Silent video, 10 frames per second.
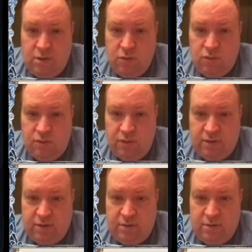Reveal
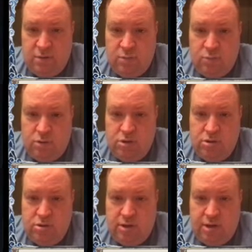it, put it
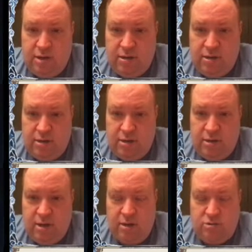into your hand,
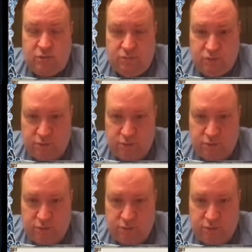and shuffle your